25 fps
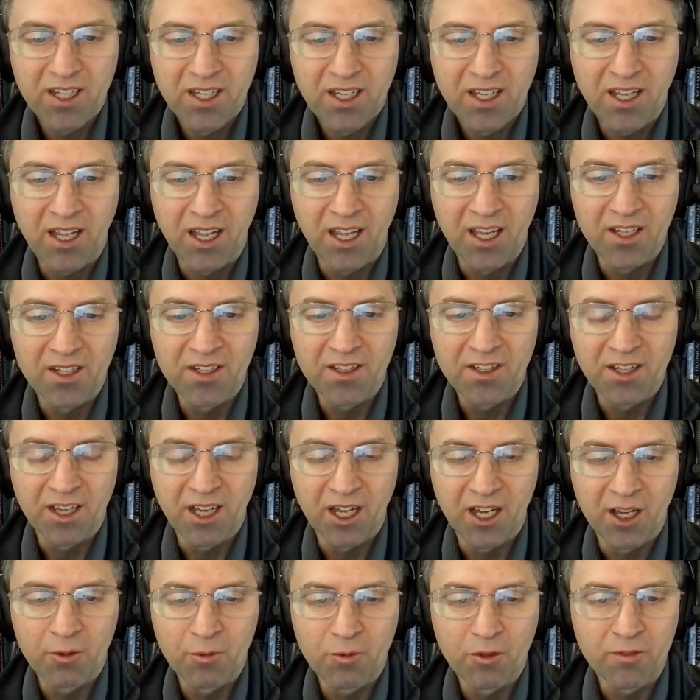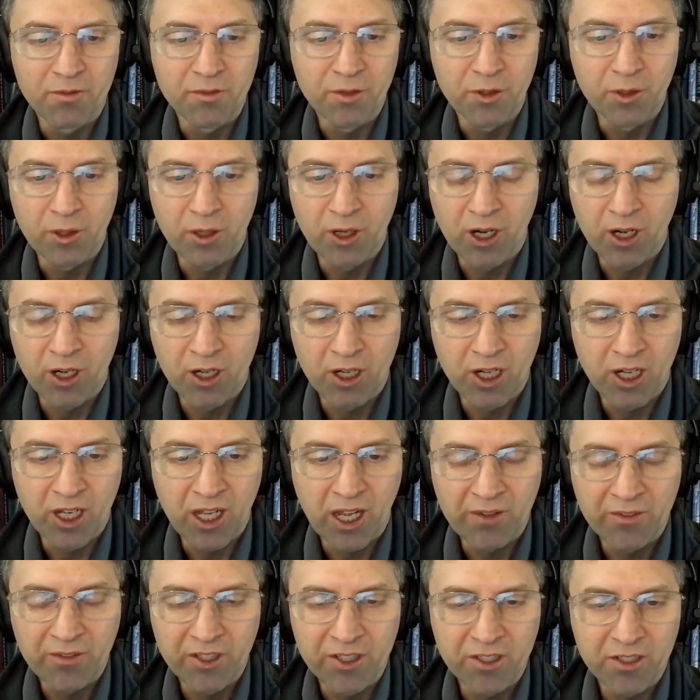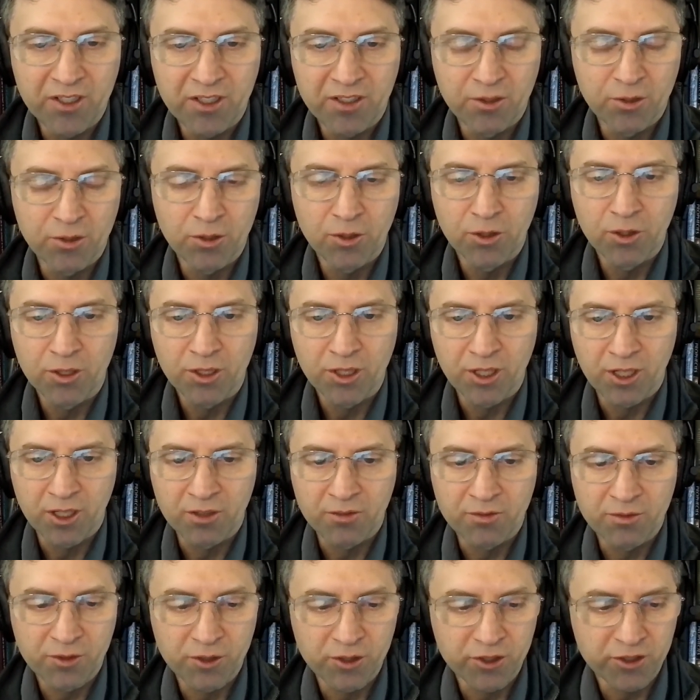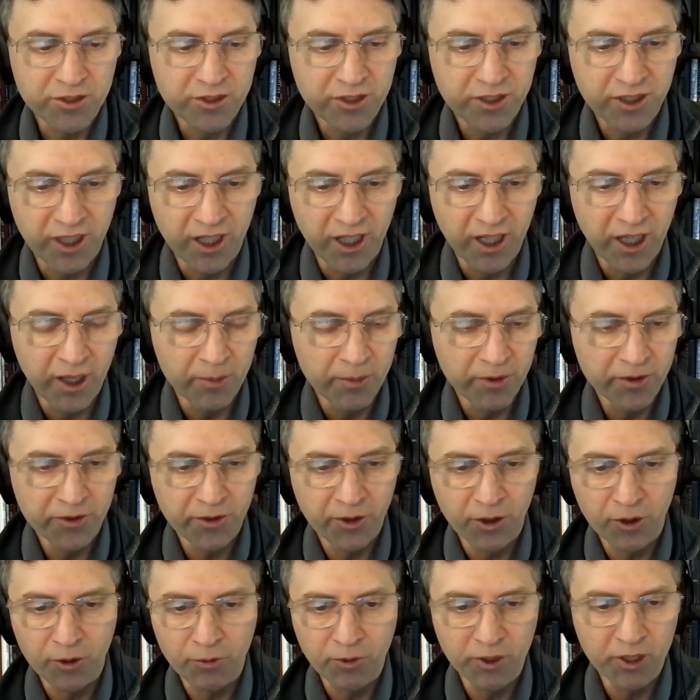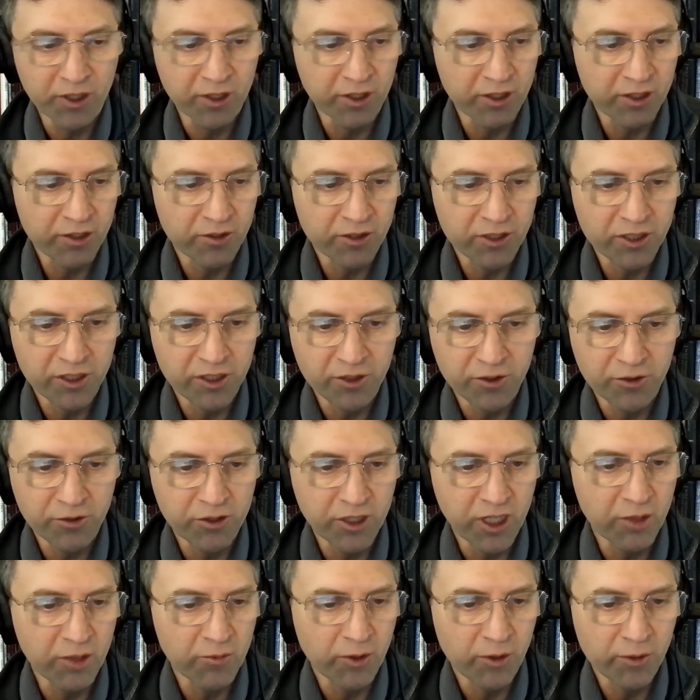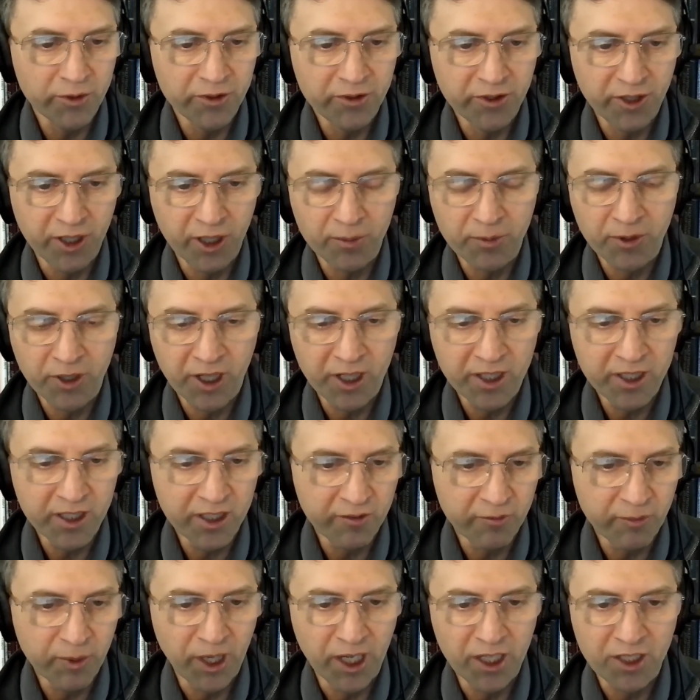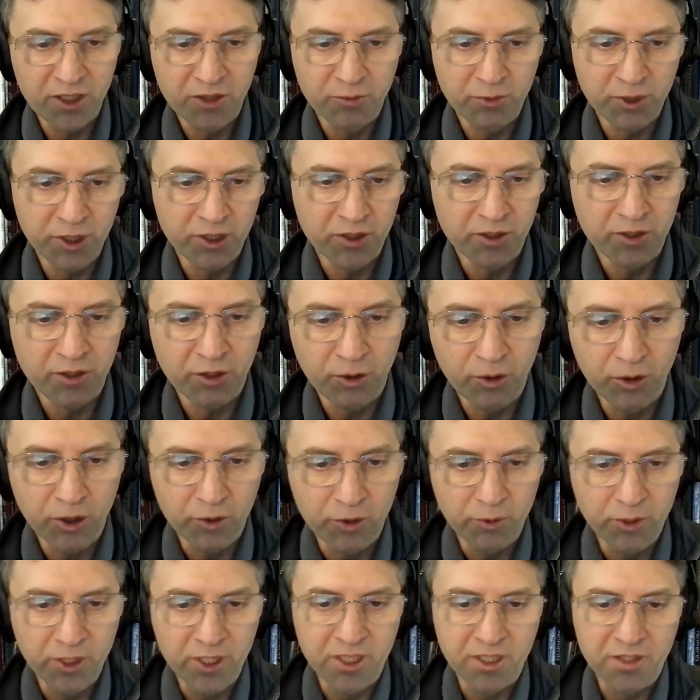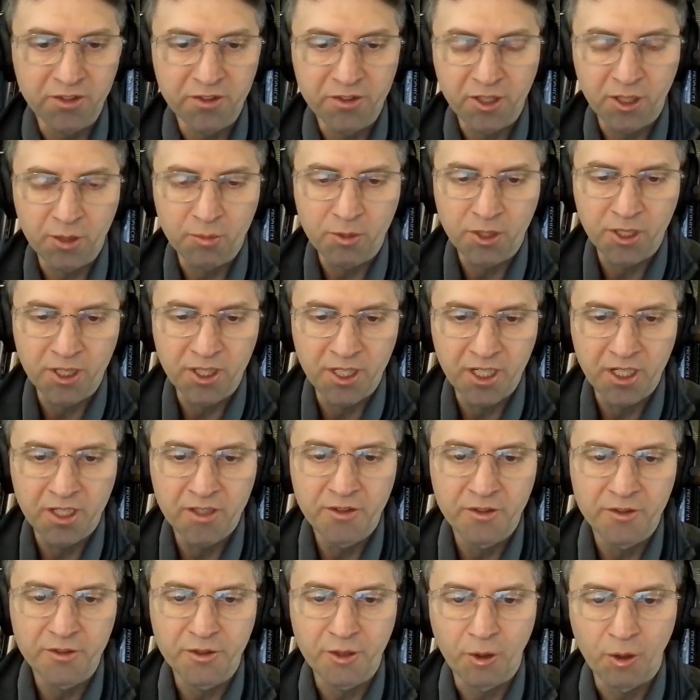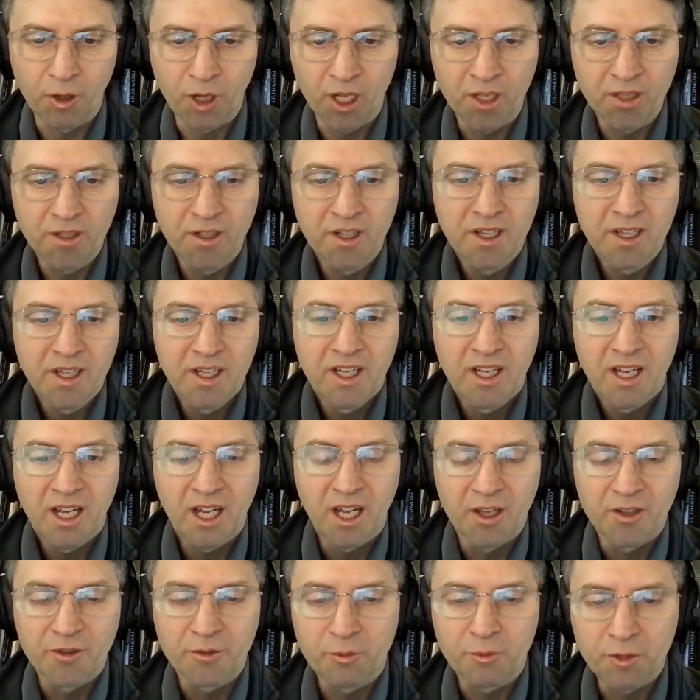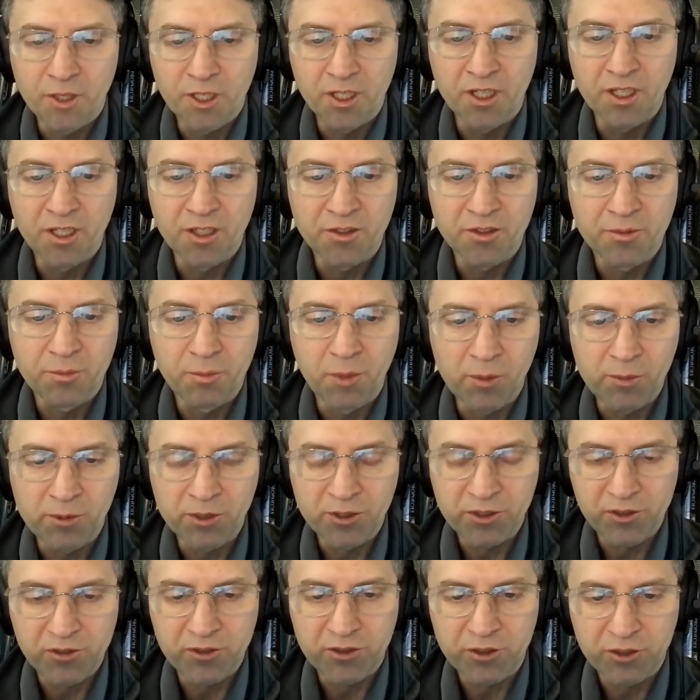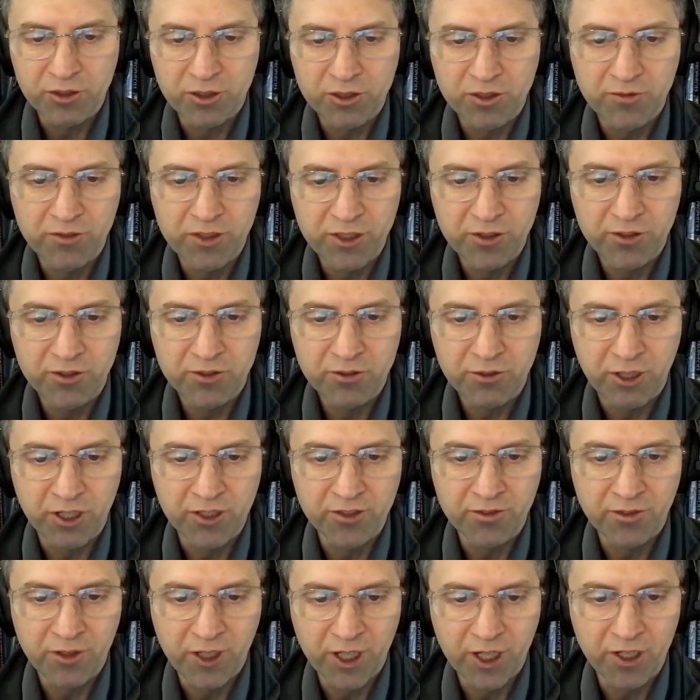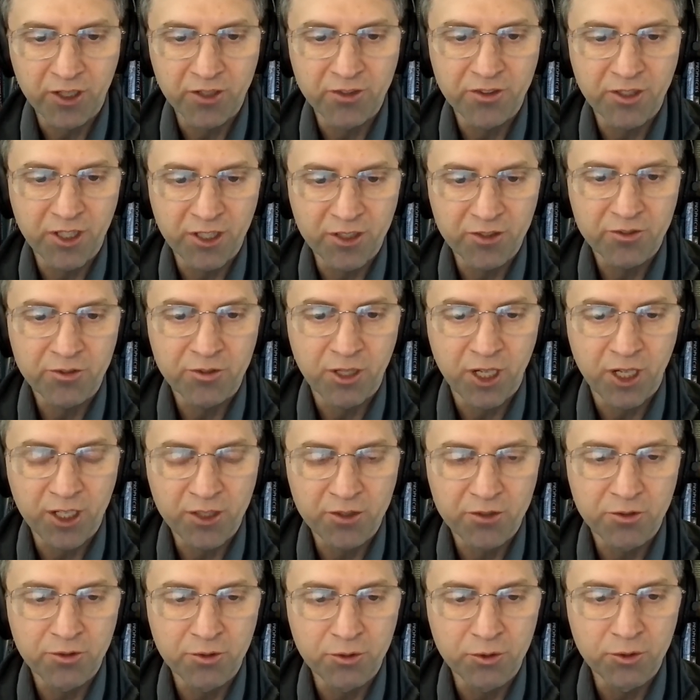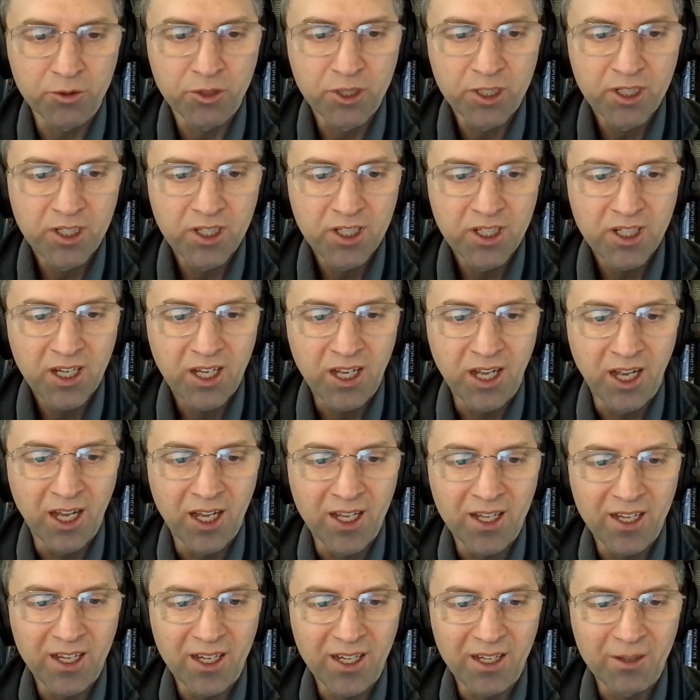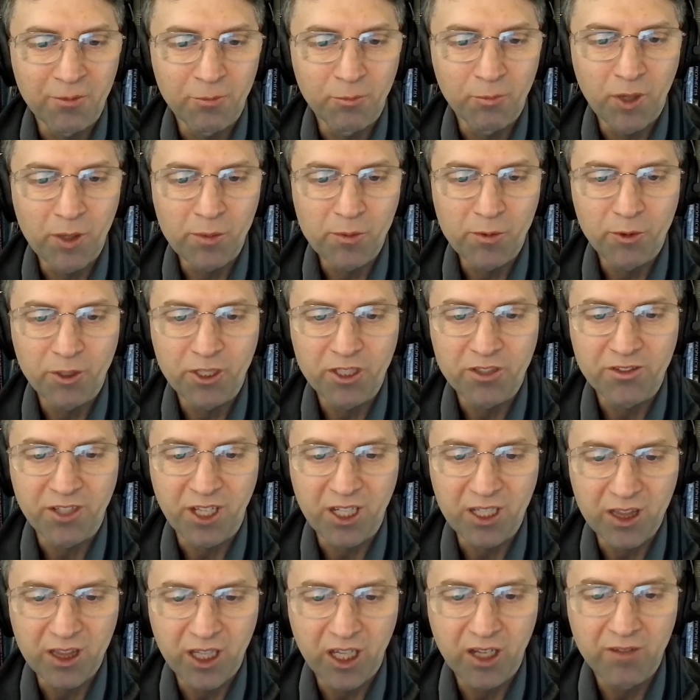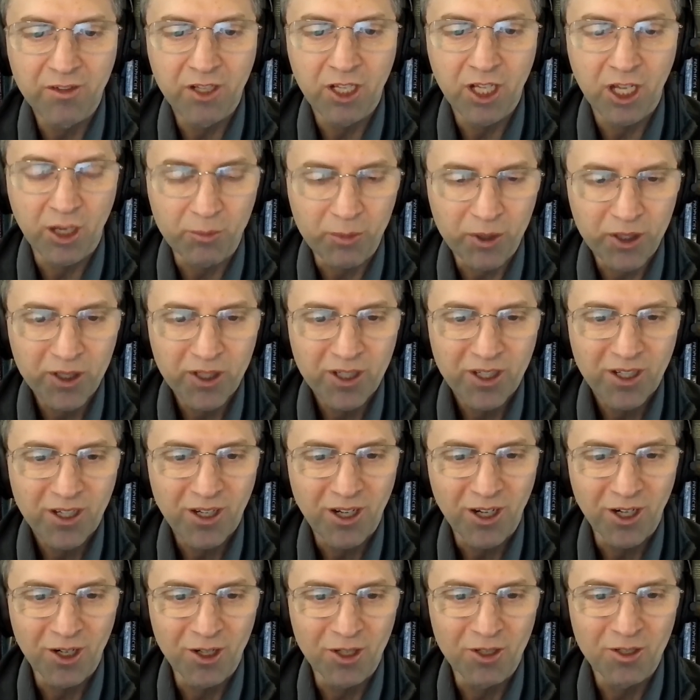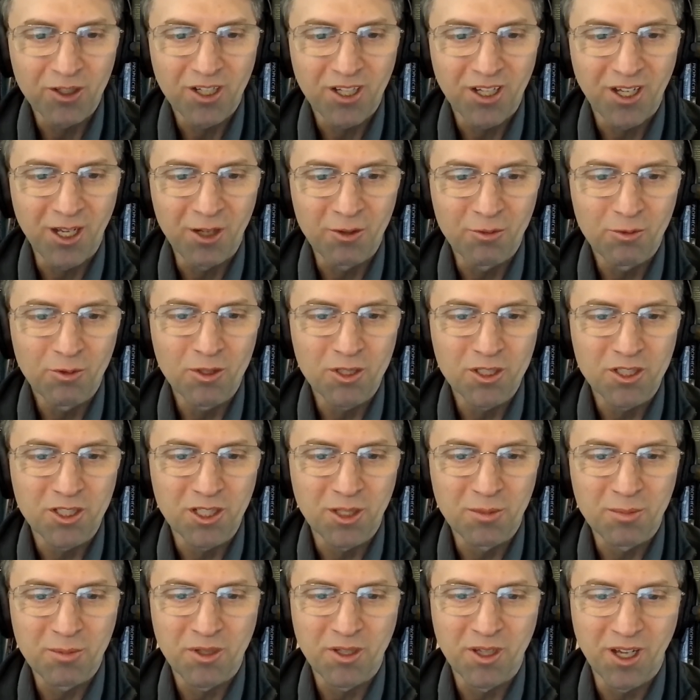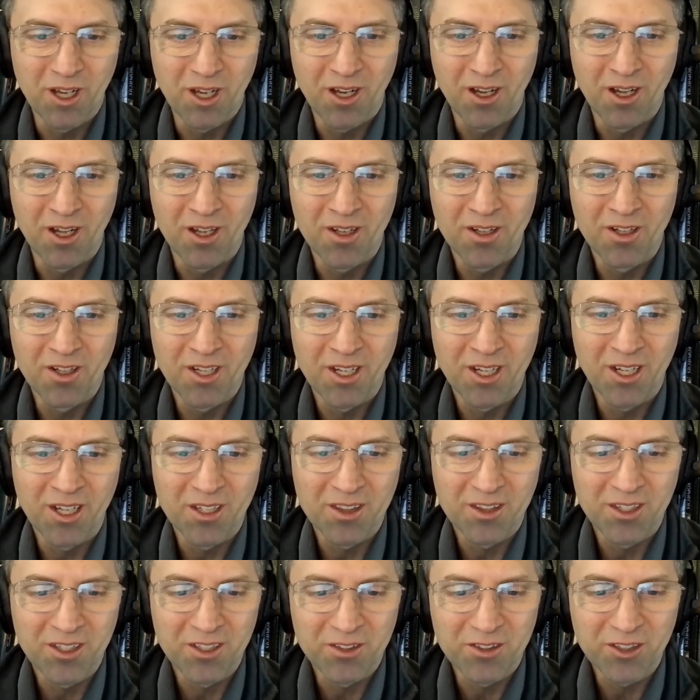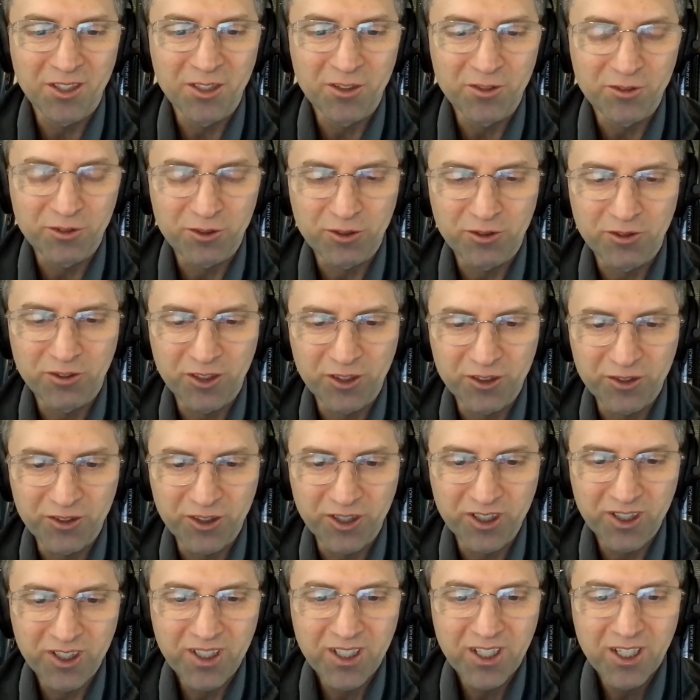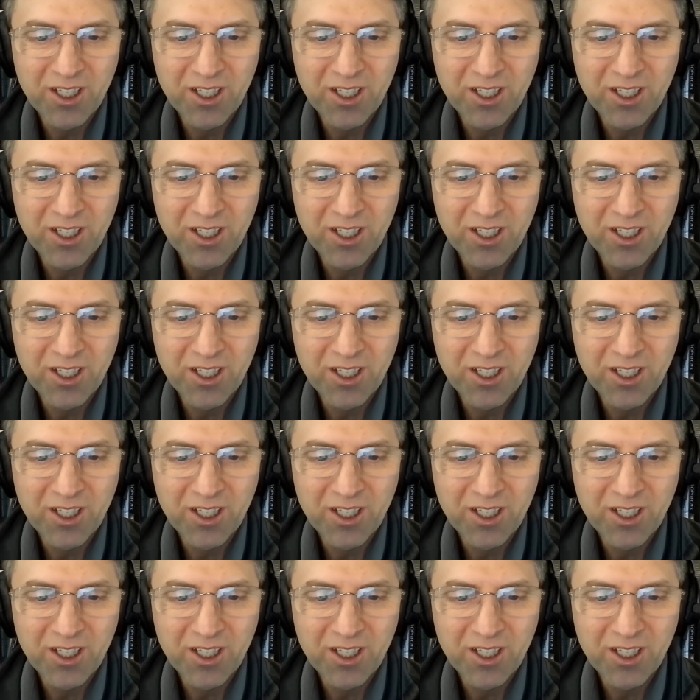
And if you haven't heard our first episode, we'd encourage you to do that, where we set up the idea of Passion Week or the Holy Week and celebrating it and so on, as we, as members of the Church of Jesus Christ of Latter-day Saints, try to, maybe we could say, level up our worship on this Easter season.